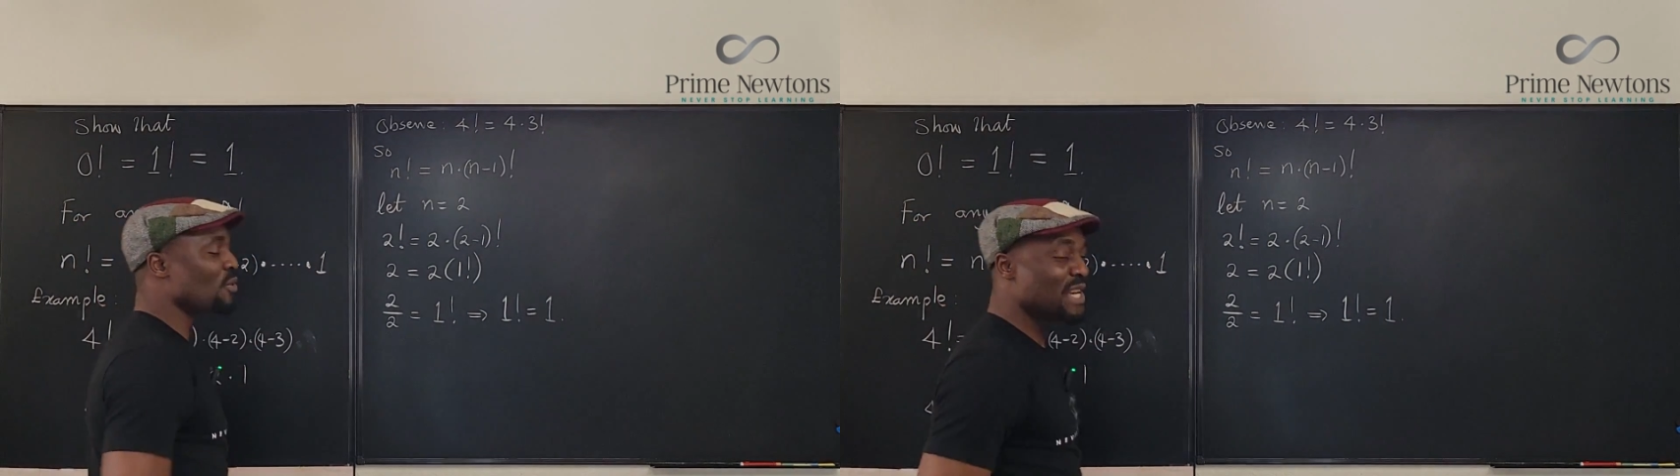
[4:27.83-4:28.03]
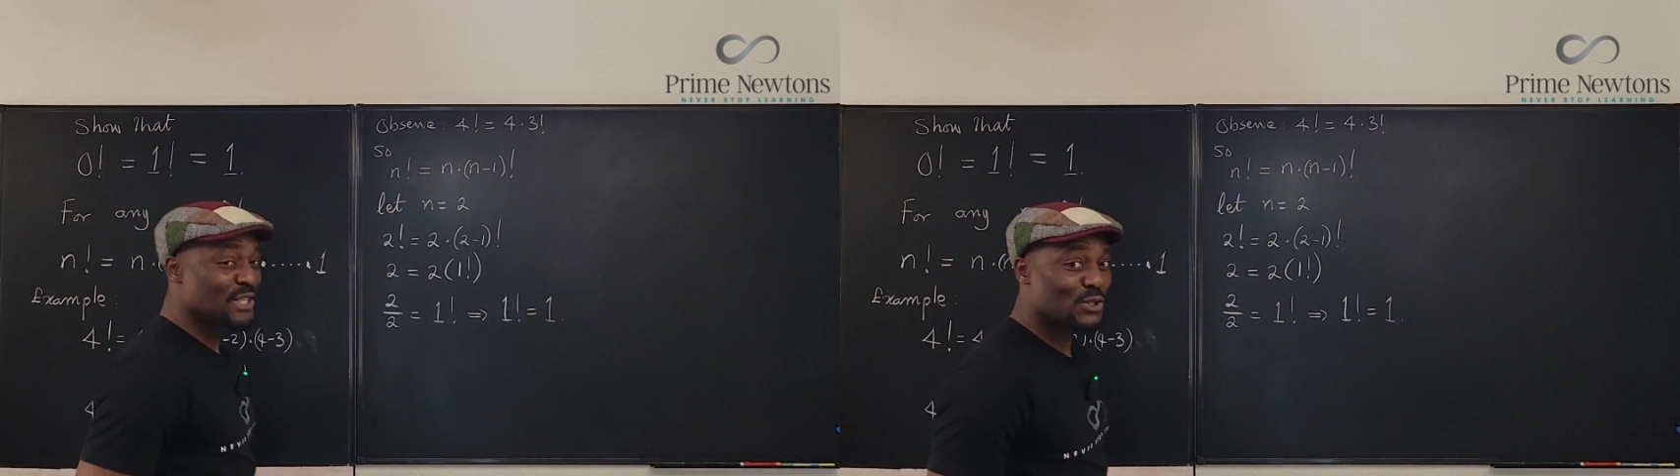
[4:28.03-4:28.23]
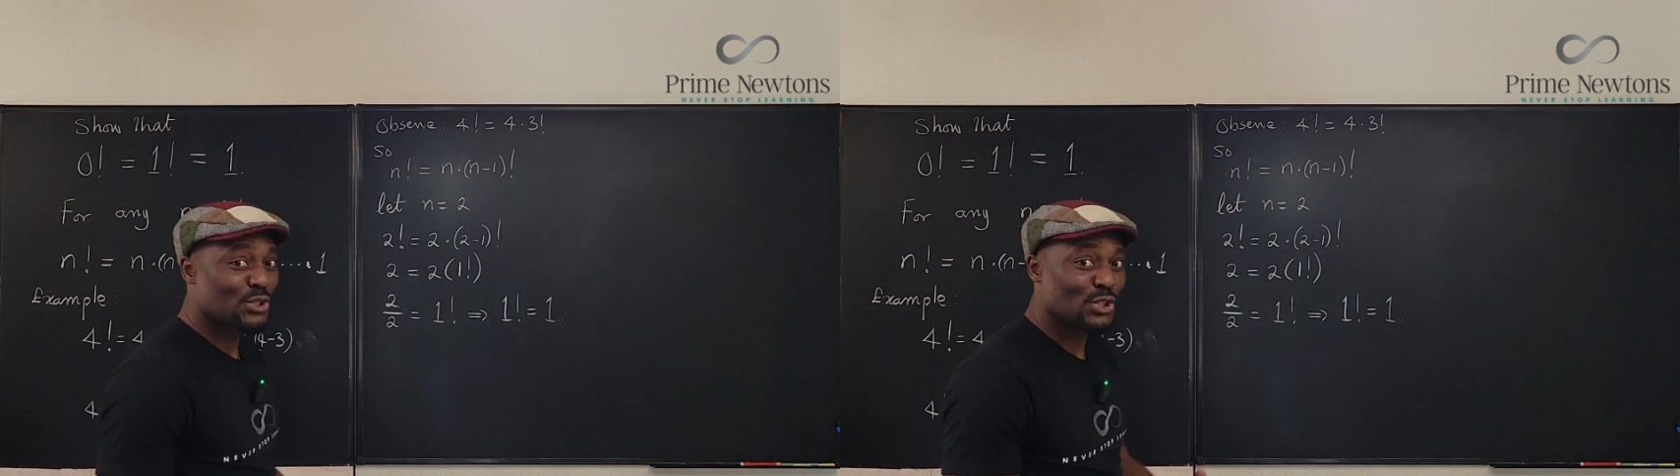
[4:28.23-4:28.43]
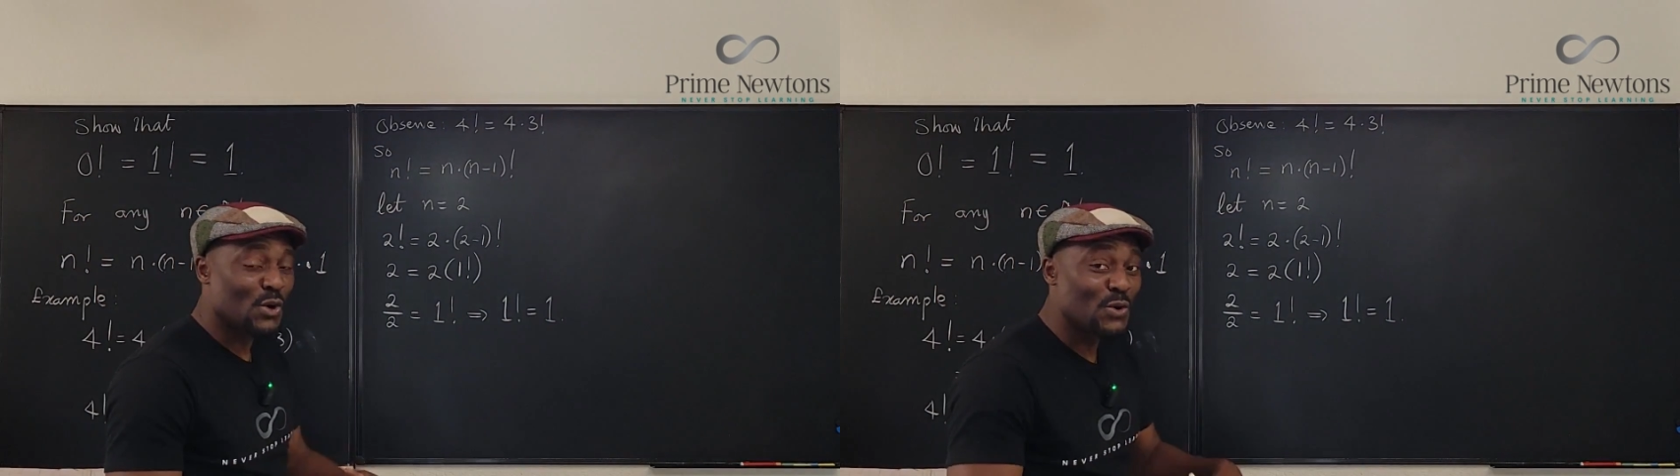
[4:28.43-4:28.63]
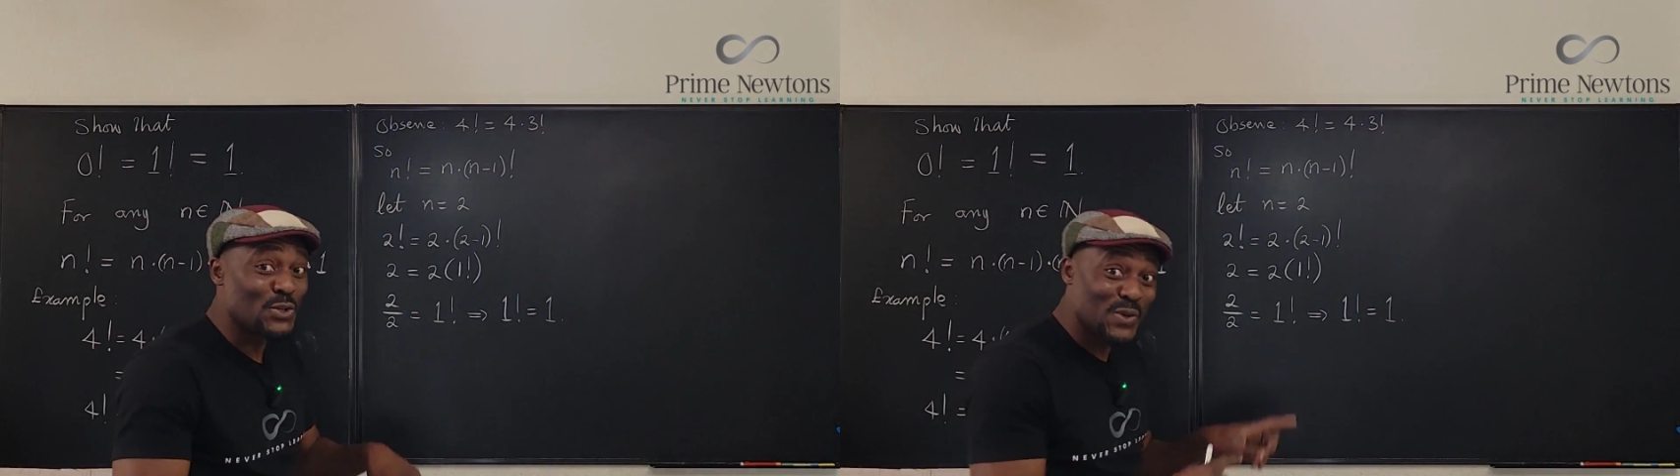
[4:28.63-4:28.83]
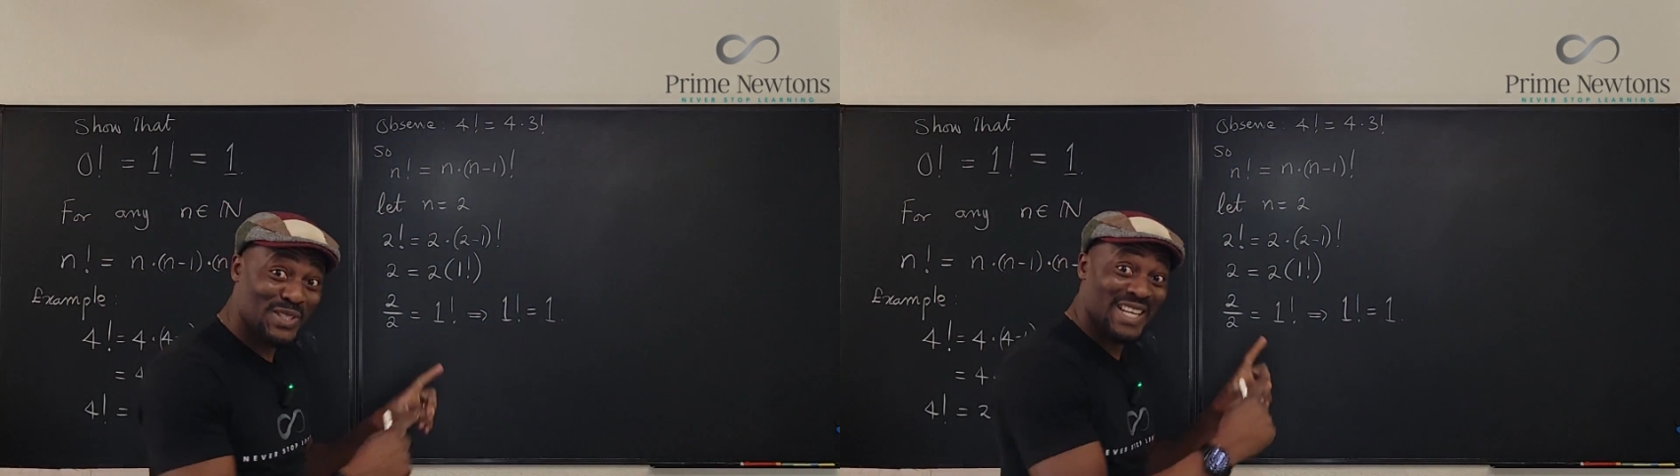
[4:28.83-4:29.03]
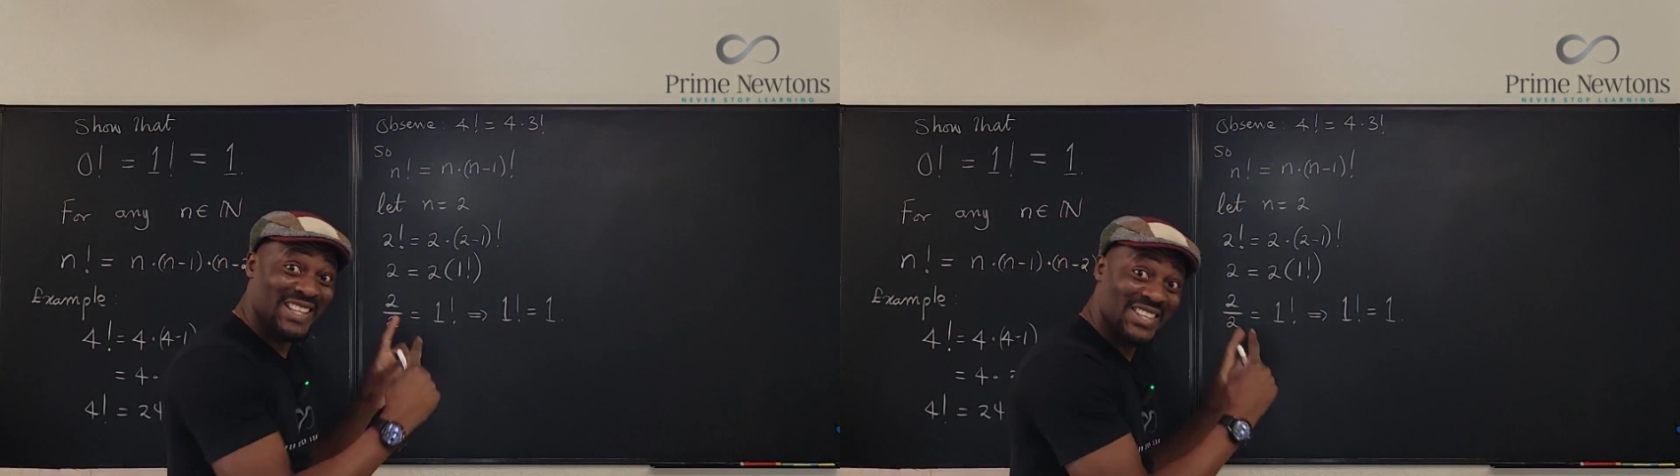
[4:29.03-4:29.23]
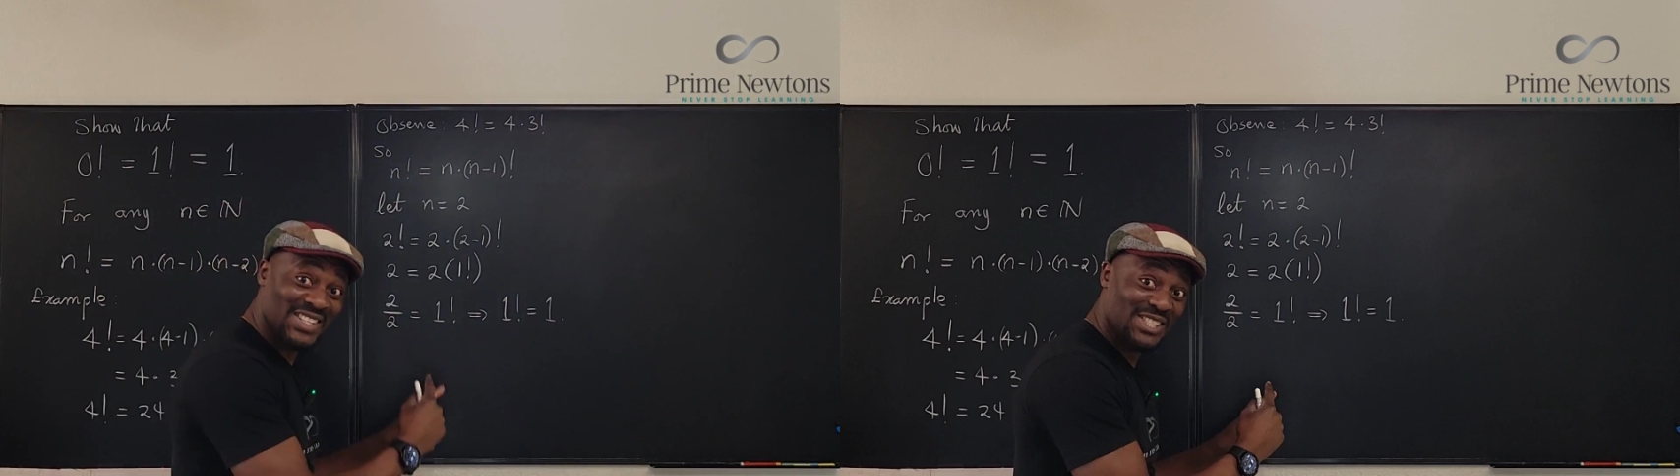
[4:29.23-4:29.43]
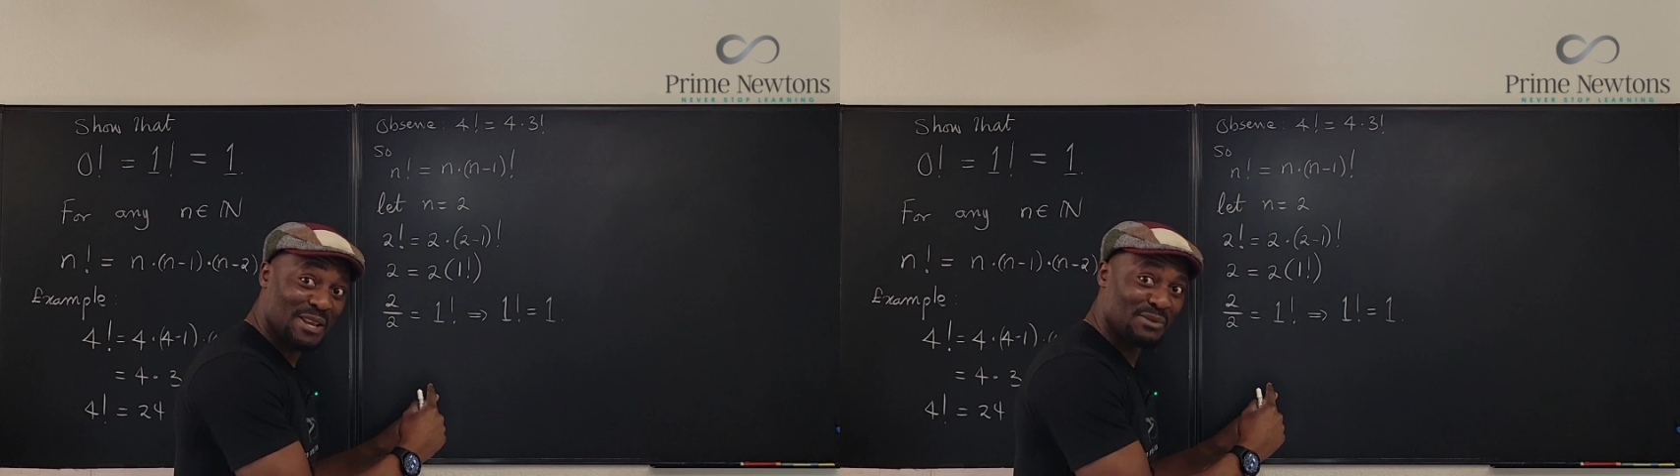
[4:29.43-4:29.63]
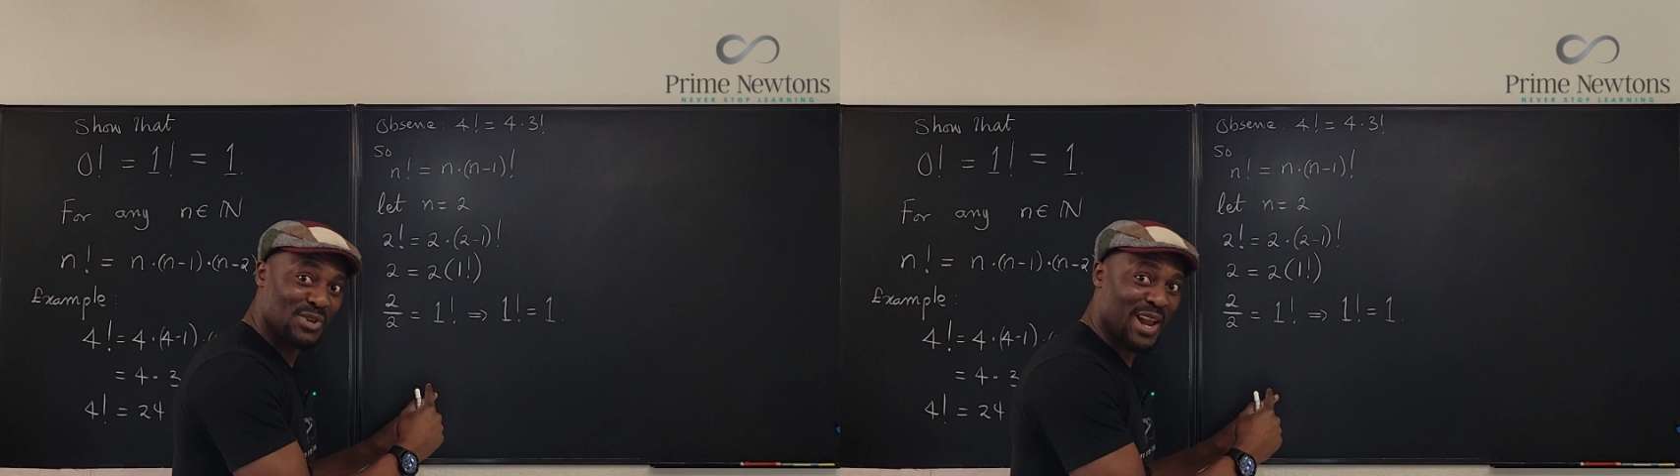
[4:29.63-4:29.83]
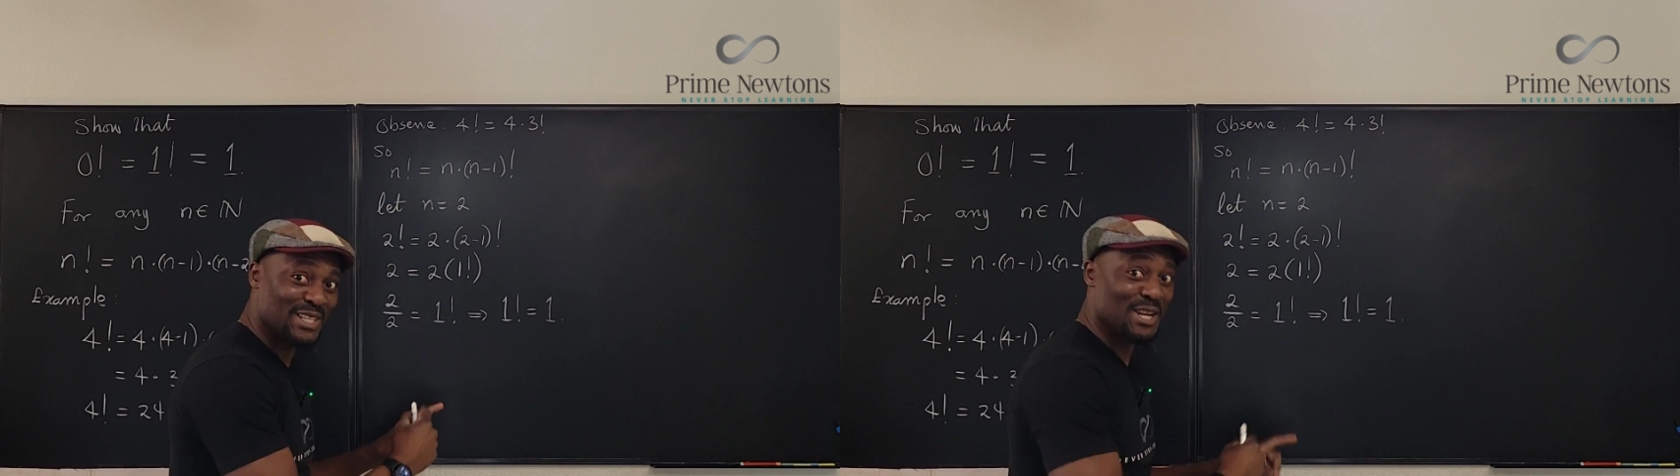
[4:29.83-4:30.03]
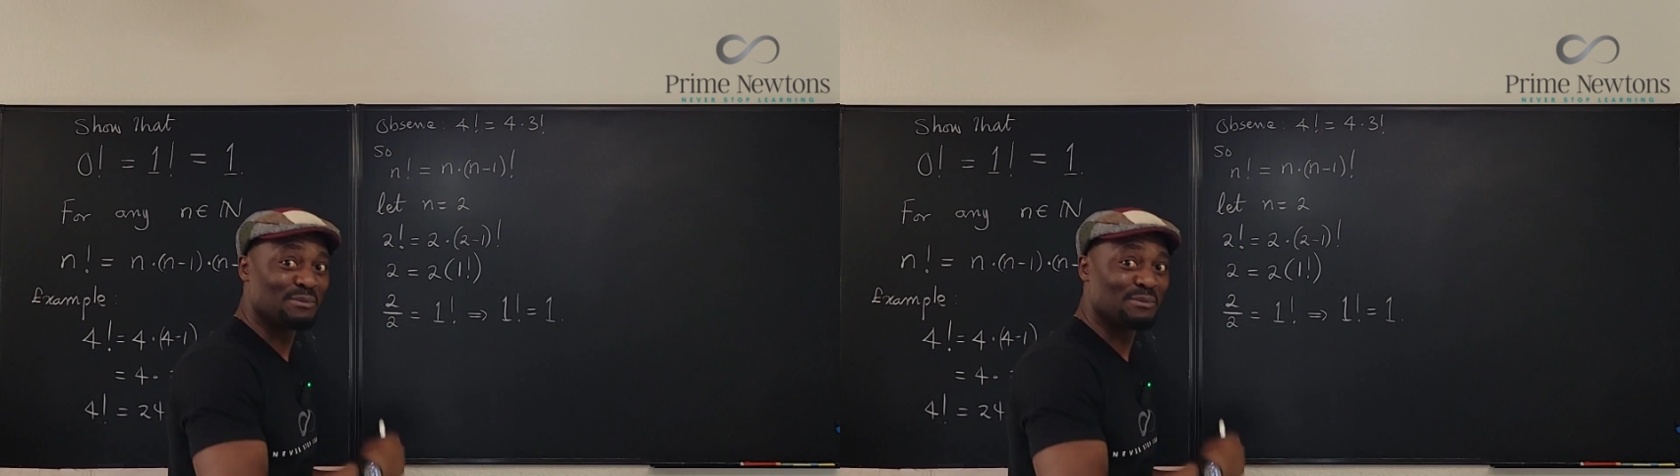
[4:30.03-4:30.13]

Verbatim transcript: we need to show using this same strategy,